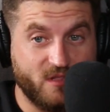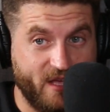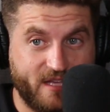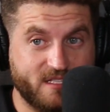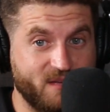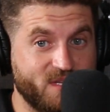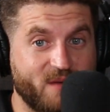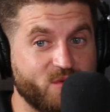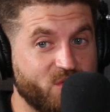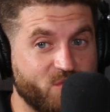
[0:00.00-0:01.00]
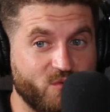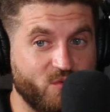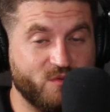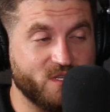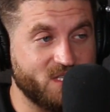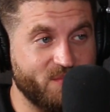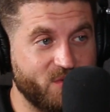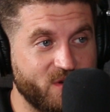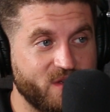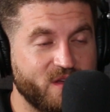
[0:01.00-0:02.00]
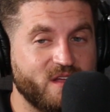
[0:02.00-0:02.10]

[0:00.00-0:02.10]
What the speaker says: like September through December,